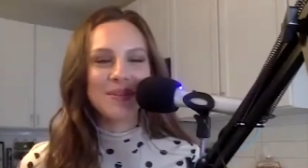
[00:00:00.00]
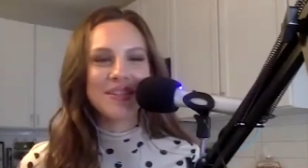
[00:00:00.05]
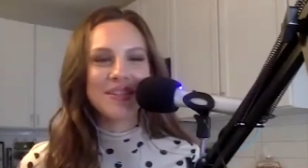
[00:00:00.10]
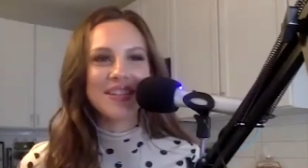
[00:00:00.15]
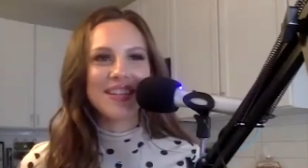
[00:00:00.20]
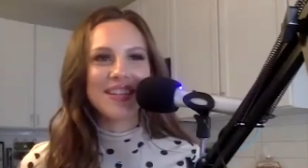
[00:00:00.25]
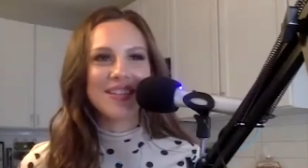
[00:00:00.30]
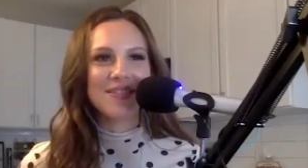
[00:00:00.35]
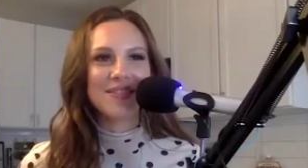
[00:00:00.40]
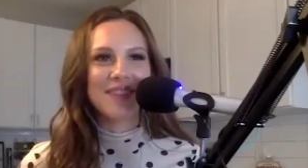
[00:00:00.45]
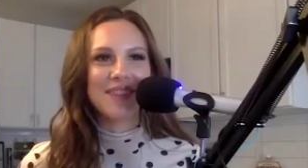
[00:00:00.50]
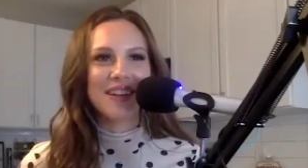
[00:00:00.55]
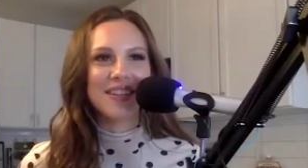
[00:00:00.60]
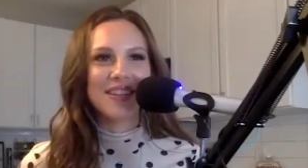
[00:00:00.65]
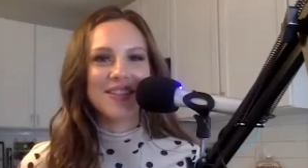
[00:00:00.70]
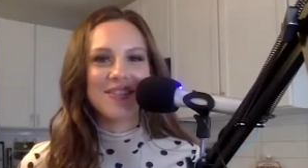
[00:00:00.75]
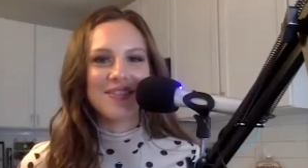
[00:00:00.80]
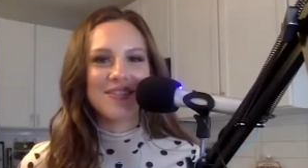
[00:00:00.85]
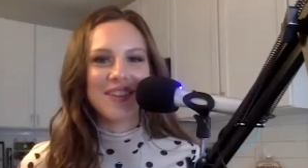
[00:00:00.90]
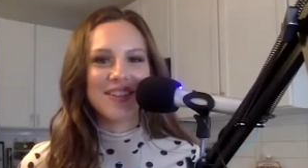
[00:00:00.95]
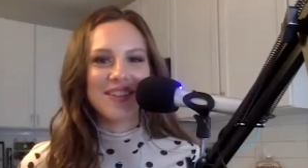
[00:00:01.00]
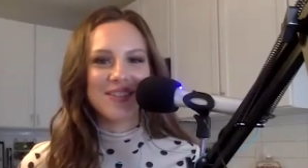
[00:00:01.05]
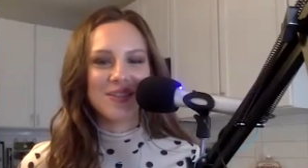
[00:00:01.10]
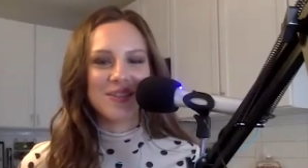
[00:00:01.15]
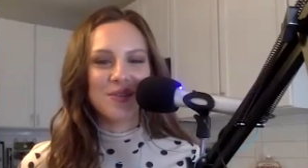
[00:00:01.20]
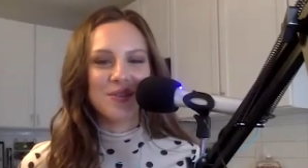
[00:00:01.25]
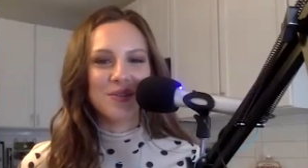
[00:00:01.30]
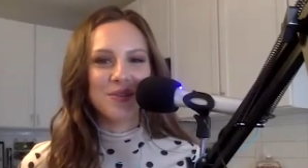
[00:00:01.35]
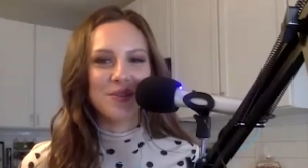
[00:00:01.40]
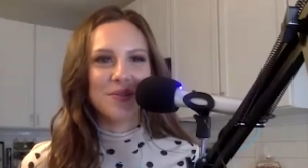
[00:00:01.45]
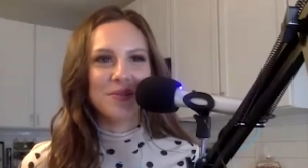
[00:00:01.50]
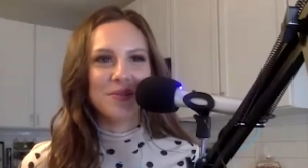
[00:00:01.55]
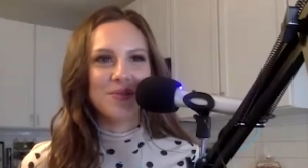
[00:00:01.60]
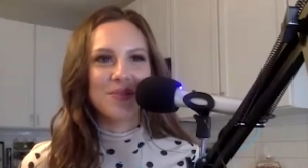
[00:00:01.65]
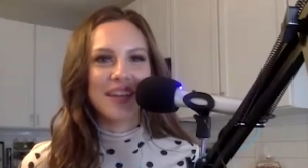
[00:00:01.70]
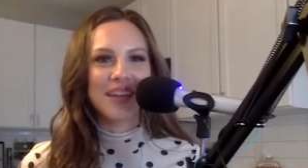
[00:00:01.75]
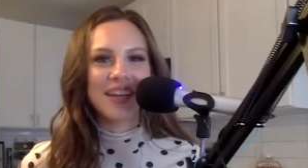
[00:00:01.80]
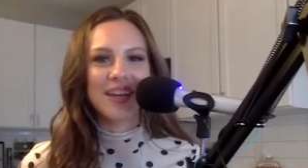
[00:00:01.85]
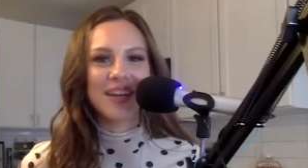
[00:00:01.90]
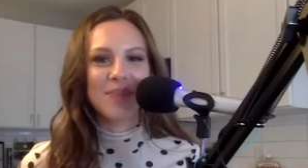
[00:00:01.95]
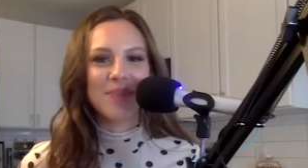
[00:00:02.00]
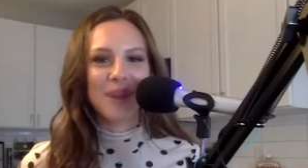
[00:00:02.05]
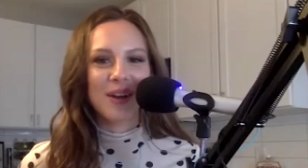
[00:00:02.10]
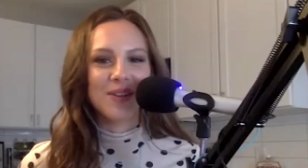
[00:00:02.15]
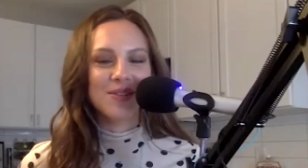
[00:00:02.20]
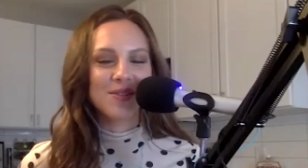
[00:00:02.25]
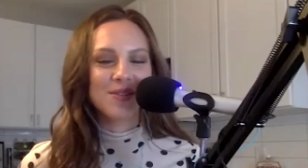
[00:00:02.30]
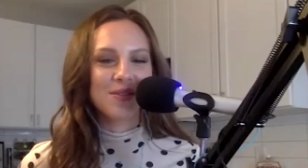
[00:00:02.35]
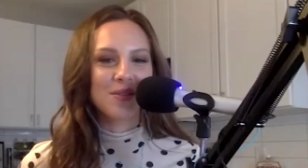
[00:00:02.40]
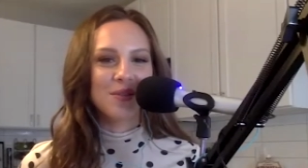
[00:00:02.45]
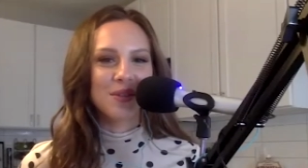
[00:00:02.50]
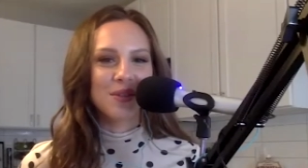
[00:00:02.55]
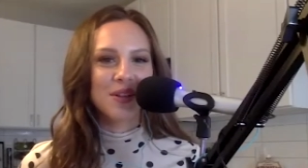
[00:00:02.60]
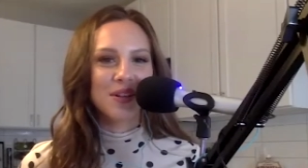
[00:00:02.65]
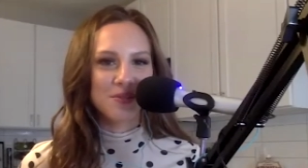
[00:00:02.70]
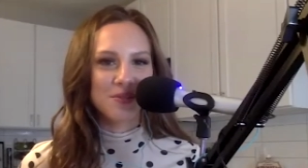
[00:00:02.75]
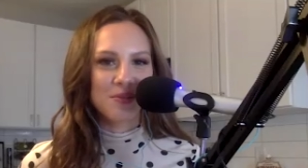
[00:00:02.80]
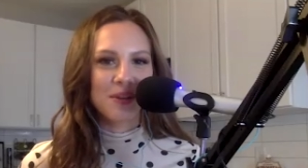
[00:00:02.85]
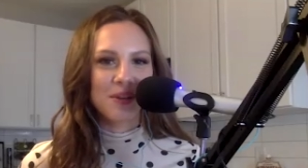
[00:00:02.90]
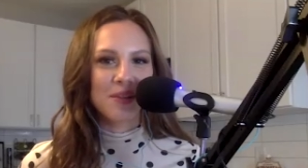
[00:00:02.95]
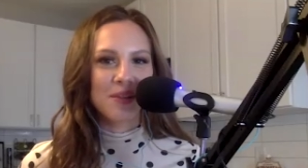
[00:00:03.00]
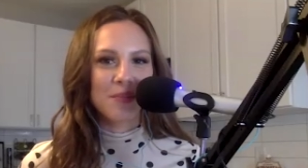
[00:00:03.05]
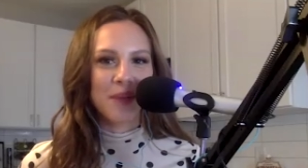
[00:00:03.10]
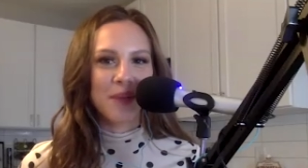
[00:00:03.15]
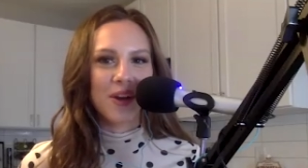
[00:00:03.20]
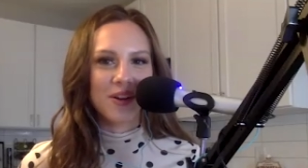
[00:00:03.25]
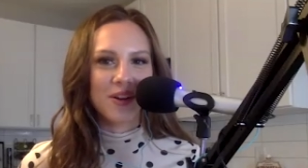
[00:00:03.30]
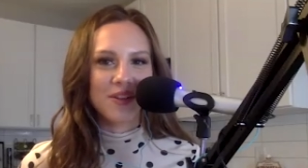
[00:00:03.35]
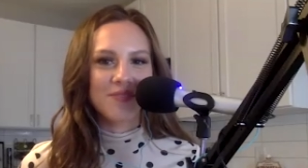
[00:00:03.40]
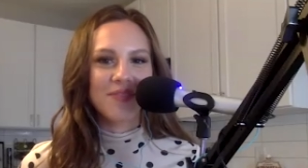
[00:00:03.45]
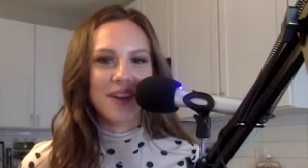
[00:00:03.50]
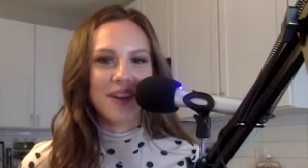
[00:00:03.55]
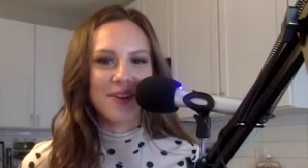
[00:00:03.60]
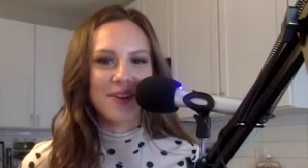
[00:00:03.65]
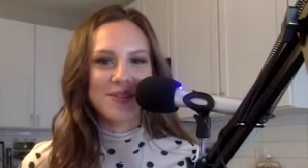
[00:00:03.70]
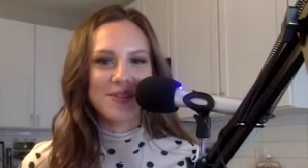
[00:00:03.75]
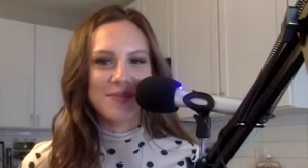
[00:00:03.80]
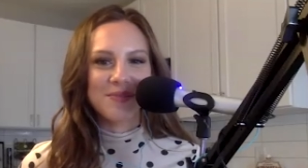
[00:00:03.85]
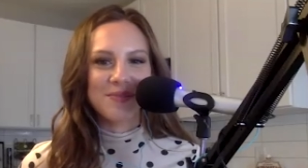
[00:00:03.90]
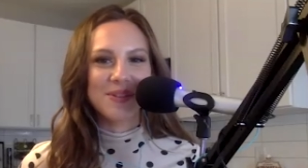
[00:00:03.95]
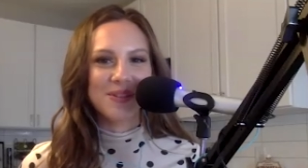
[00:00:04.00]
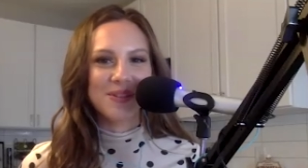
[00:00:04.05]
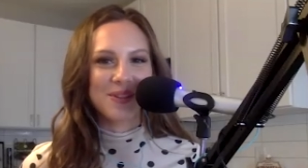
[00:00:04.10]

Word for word: as offensive as you thinking Martin Skoula is one of the better defenders in Minnesota